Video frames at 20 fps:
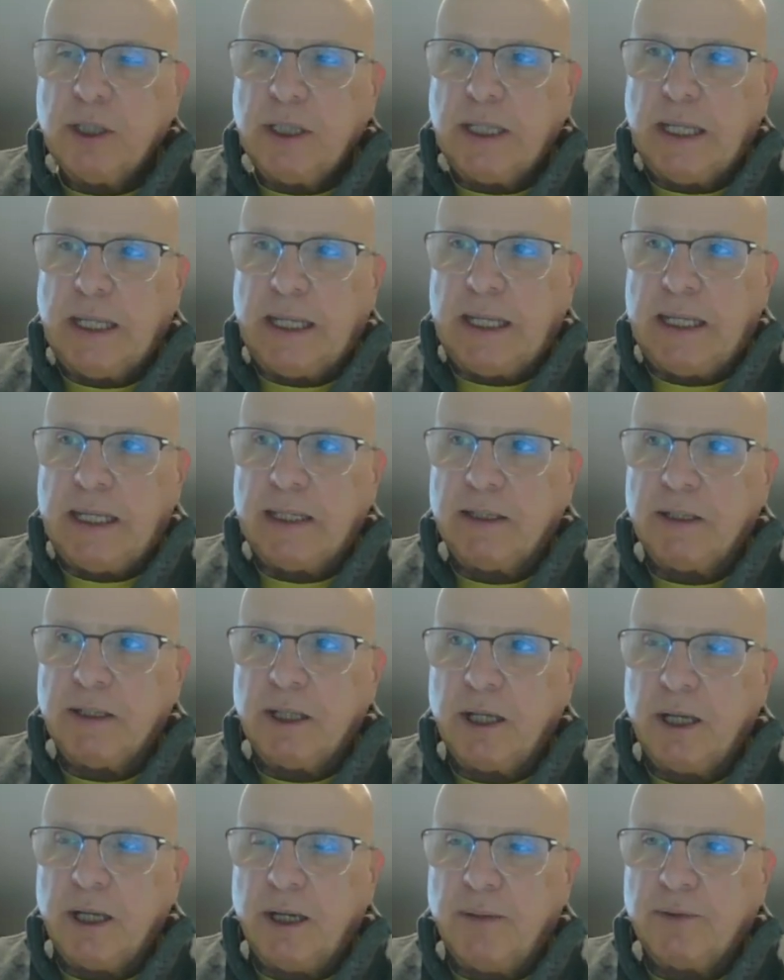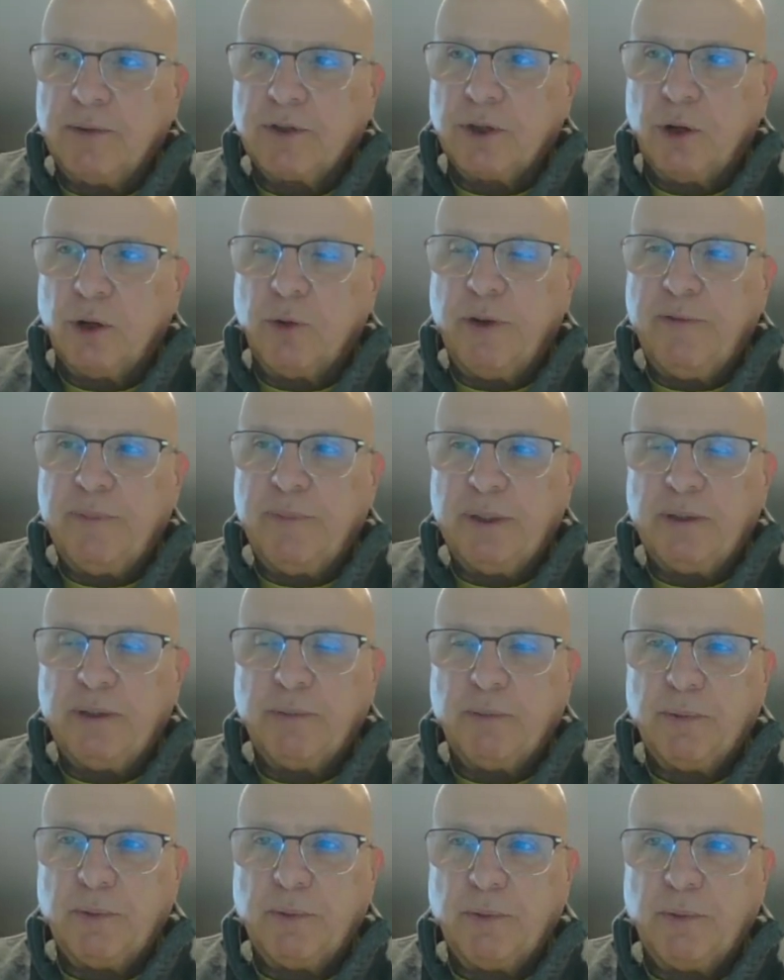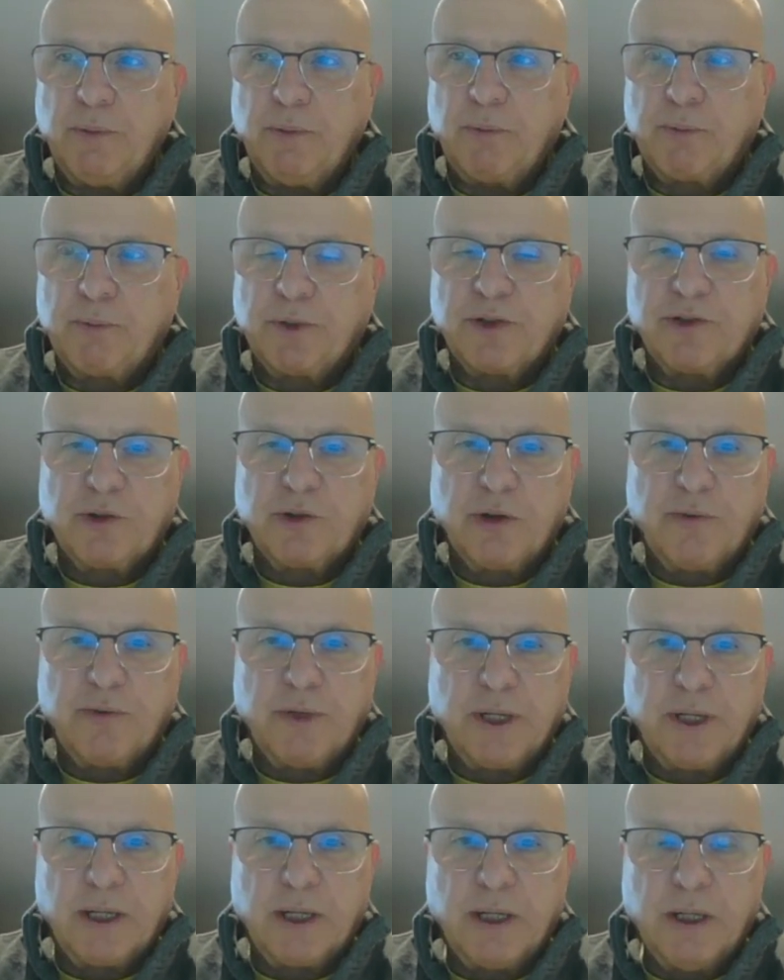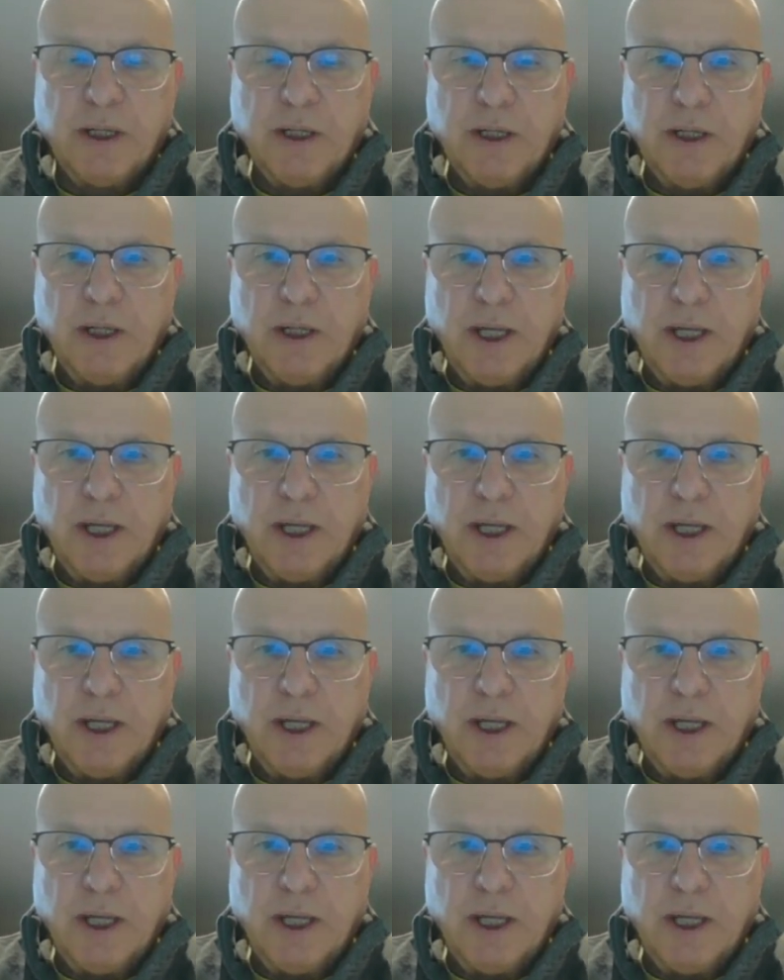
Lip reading: and so we've been preserving.